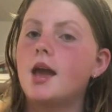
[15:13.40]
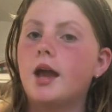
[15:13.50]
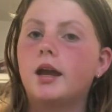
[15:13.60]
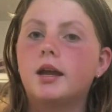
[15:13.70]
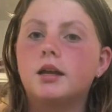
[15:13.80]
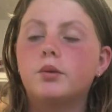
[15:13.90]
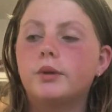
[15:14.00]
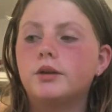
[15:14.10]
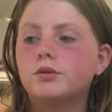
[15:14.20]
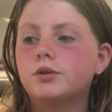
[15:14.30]
and
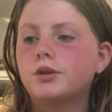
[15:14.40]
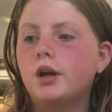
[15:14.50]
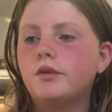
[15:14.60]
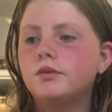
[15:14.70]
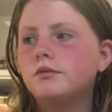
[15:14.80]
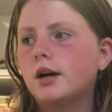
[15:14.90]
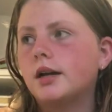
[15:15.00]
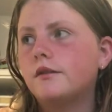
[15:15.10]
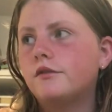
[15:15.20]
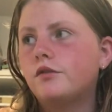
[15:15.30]
we also have to
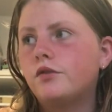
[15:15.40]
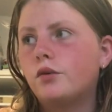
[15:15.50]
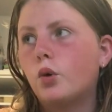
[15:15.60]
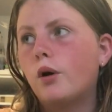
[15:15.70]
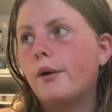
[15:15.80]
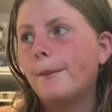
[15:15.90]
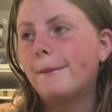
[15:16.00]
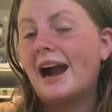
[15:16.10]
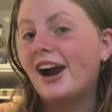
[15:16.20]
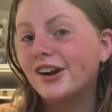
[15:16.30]
write 4
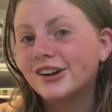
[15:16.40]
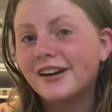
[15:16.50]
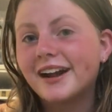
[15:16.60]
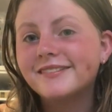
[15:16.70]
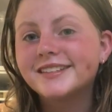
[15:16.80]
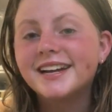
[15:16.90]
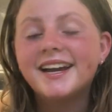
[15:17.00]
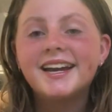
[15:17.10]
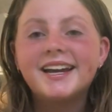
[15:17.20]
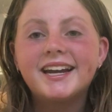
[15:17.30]
paragraphs
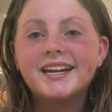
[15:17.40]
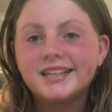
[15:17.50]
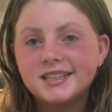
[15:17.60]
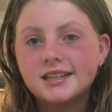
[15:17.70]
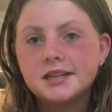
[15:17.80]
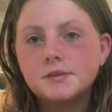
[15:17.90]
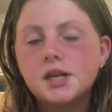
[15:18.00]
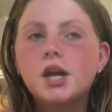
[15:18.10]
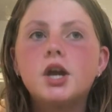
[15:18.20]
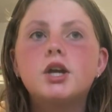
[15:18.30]
in the
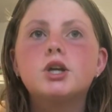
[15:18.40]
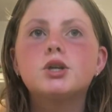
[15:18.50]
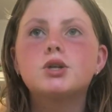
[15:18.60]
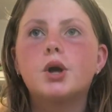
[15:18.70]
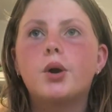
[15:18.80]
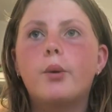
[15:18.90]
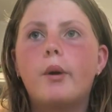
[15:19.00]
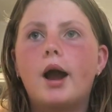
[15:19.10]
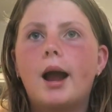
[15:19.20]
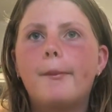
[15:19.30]
assessment,
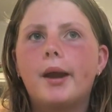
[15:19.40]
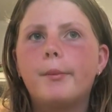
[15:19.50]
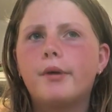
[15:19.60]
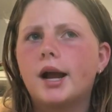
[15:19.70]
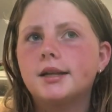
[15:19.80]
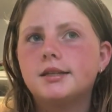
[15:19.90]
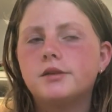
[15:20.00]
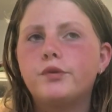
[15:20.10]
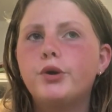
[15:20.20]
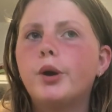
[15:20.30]
so I might
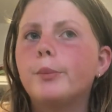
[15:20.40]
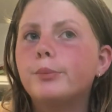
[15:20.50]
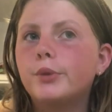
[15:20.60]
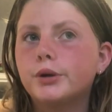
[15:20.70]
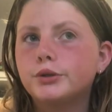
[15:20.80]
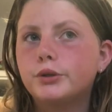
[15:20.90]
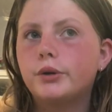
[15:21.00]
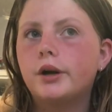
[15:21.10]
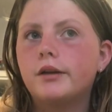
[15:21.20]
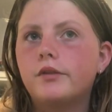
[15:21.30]
practice a few. I'm not
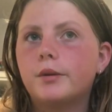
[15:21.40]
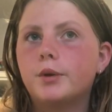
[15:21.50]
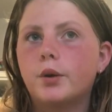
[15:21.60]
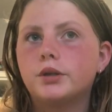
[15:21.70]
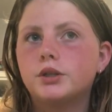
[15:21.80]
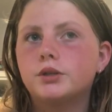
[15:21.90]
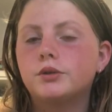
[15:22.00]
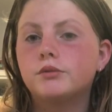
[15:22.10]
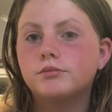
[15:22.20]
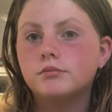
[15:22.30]
sure if I'm going to
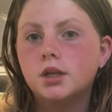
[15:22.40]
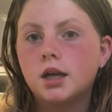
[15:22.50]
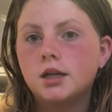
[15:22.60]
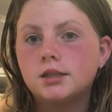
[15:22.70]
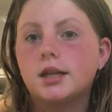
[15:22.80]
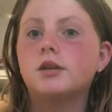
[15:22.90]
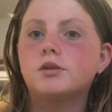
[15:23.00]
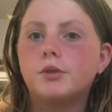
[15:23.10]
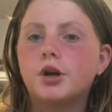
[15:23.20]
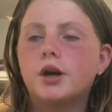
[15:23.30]
do them today or
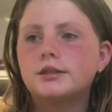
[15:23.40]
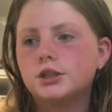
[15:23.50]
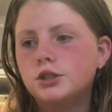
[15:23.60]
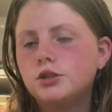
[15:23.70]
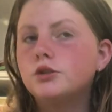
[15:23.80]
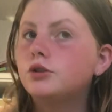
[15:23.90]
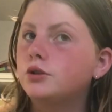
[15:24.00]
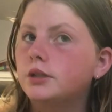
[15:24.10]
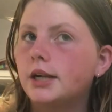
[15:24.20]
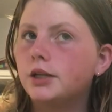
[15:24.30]
tomorrow. I was going to do
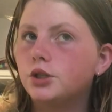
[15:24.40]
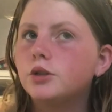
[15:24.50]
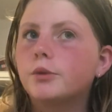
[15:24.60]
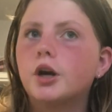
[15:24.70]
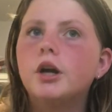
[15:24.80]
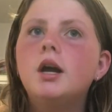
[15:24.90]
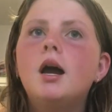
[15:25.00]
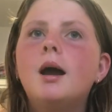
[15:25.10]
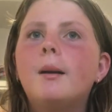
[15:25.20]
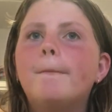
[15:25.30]
2 today, 2 tomorrow,
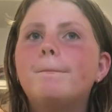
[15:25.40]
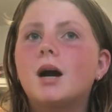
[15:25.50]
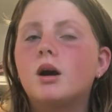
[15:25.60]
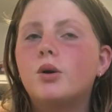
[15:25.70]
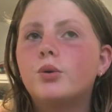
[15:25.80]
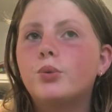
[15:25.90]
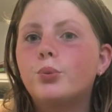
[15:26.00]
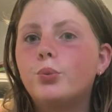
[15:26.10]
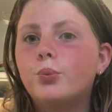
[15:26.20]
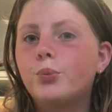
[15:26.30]
but
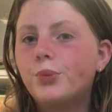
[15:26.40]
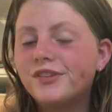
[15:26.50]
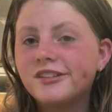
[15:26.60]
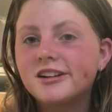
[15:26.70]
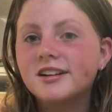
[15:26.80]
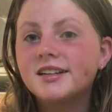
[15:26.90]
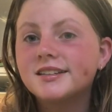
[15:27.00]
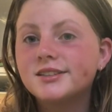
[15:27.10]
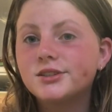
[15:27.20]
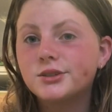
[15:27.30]
we've literally
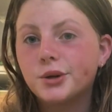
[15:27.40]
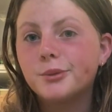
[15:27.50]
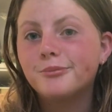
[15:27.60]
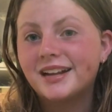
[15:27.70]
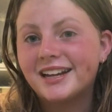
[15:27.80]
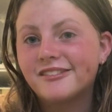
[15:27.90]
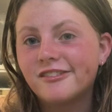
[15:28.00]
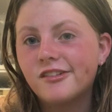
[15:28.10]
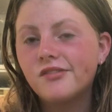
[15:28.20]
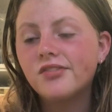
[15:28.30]
done so many
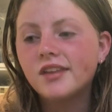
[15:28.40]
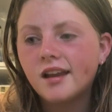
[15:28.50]
of them.